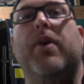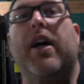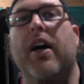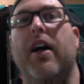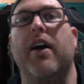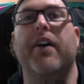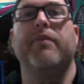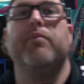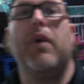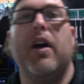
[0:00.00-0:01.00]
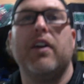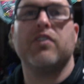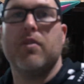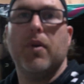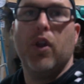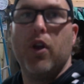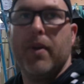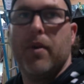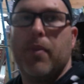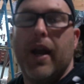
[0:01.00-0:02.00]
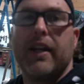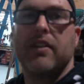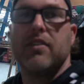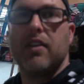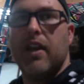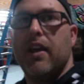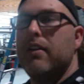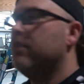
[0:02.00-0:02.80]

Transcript: I got some aluminum brackets there,